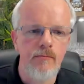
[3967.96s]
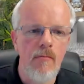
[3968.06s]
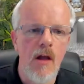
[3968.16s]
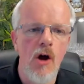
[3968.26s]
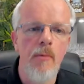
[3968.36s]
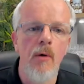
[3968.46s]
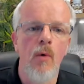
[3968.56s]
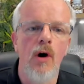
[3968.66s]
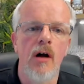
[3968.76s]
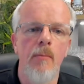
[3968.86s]
How about
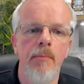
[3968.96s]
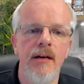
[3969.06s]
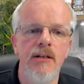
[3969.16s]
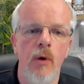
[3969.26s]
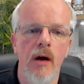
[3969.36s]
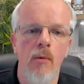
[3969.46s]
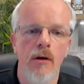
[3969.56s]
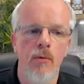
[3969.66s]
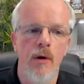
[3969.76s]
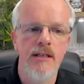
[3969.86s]
what accompanies well
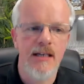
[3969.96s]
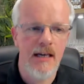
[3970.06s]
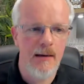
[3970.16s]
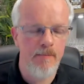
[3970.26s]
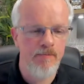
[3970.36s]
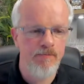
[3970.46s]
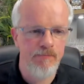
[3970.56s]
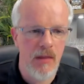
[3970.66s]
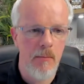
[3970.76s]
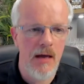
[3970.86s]
with whiskey?
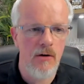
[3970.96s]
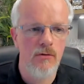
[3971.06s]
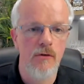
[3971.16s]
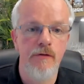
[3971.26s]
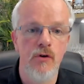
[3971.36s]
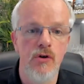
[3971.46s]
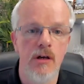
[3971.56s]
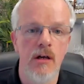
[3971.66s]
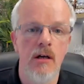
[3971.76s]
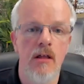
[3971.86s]
Men, food,
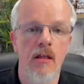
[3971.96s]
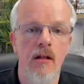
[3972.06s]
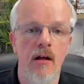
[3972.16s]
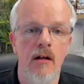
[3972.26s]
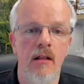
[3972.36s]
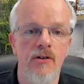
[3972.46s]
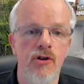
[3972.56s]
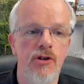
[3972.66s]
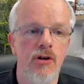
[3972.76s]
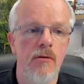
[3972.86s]

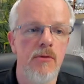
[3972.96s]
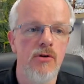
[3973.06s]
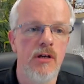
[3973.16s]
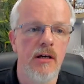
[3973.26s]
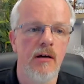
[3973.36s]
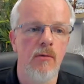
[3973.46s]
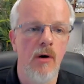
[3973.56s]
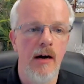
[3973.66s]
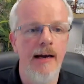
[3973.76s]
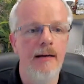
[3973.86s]
literature, music, and
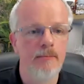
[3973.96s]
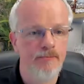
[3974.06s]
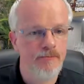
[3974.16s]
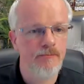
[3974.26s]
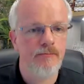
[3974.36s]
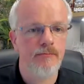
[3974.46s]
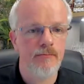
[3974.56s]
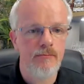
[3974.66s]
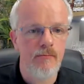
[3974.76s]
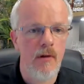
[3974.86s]
why?
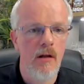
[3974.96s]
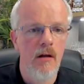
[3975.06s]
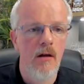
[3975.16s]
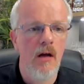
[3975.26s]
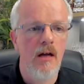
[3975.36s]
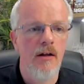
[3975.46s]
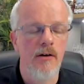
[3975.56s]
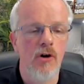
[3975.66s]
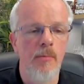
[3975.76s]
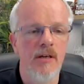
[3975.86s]
Another
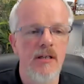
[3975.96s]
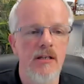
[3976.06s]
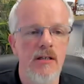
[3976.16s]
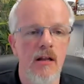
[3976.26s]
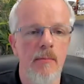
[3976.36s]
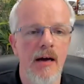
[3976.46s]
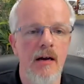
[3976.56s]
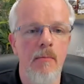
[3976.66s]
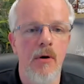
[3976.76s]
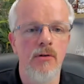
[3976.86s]
topic says, still at
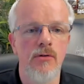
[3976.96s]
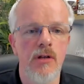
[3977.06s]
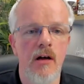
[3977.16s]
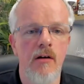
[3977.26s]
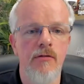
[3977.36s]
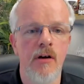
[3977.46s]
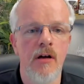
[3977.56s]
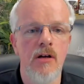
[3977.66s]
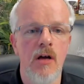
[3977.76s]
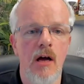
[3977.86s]
buying bottles that
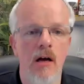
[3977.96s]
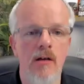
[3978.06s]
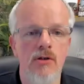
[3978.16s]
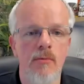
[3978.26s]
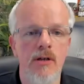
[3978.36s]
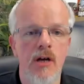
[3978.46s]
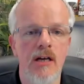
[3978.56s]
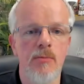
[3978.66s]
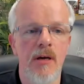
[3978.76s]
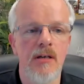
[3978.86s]
have so much
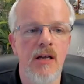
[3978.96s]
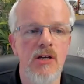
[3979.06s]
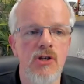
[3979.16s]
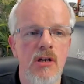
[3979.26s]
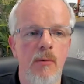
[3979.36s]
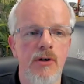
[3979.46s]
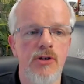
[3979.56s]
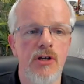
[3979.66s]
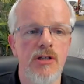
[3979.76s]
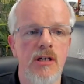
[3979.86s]
expectation that were
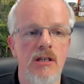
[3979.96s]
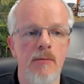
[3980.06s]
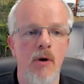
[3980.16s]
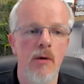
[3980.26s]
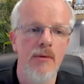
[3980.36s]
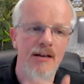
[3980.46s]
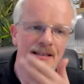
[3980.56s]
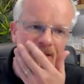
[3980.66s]
just a disappointment.